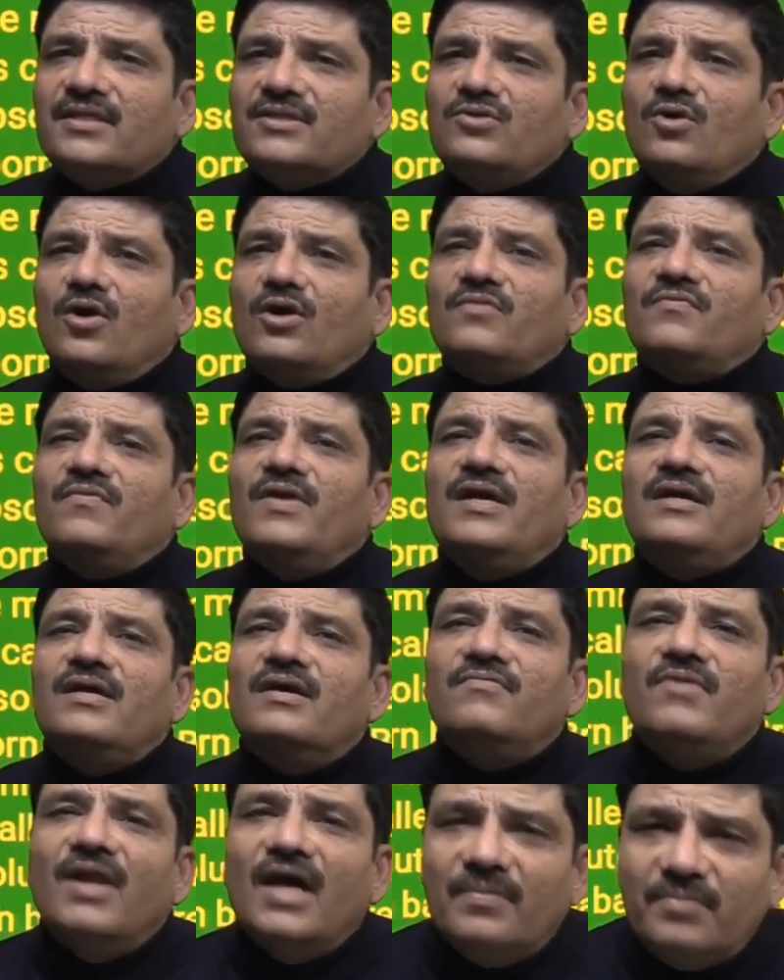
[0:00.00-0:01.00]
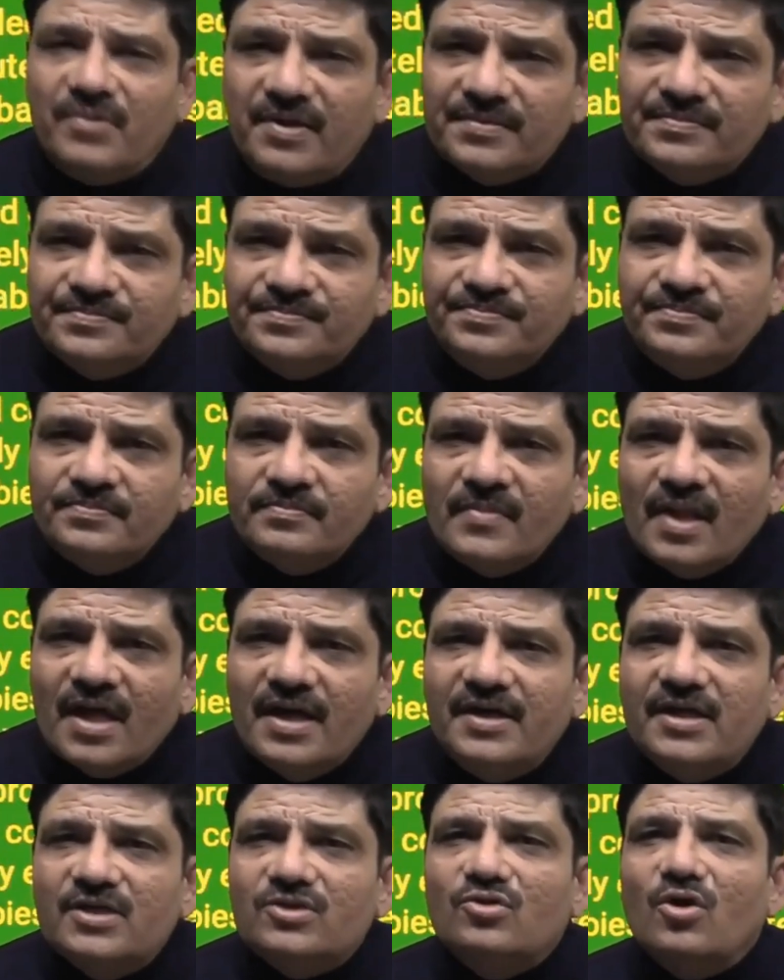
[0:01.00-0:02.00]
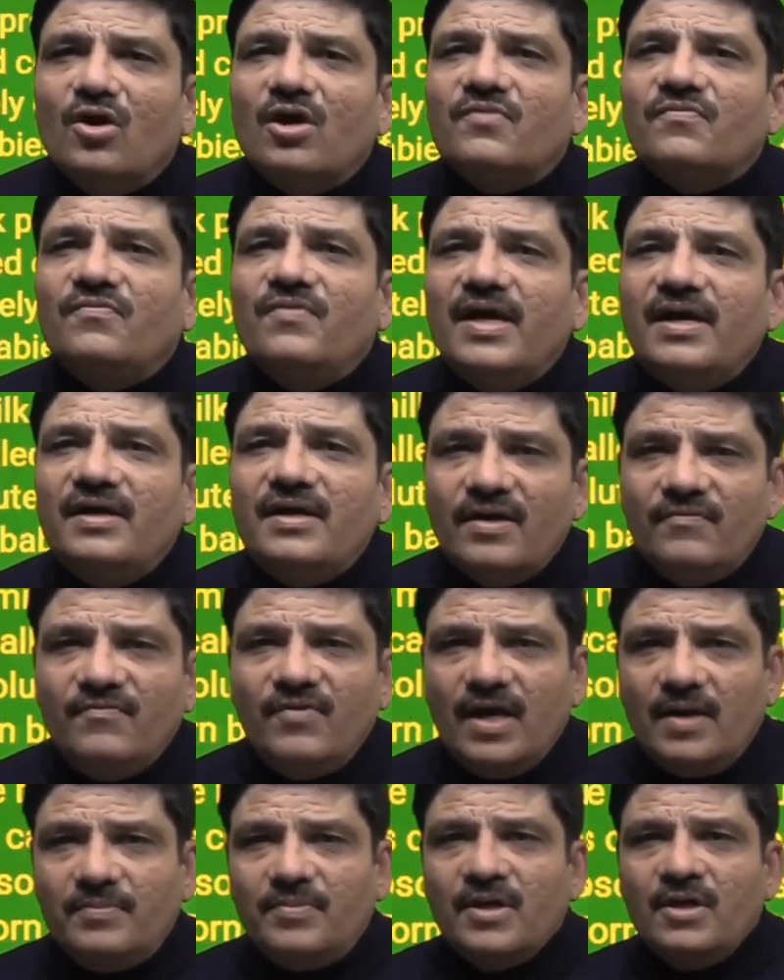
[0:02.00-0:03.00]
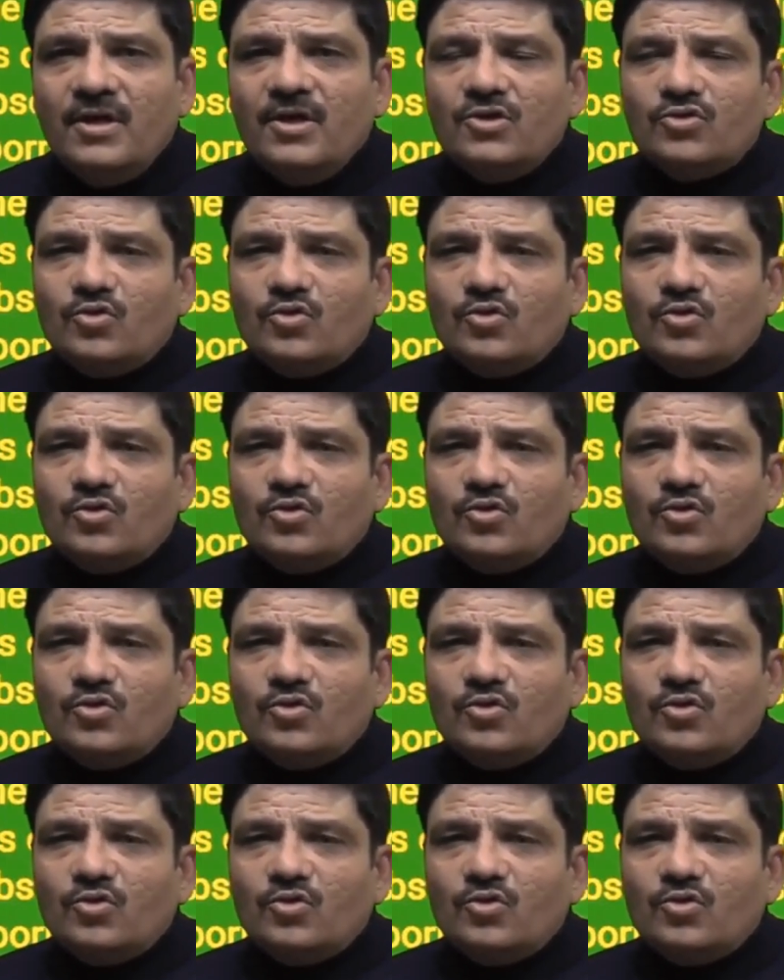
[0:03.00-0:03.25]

is not well developed, it is not well developed.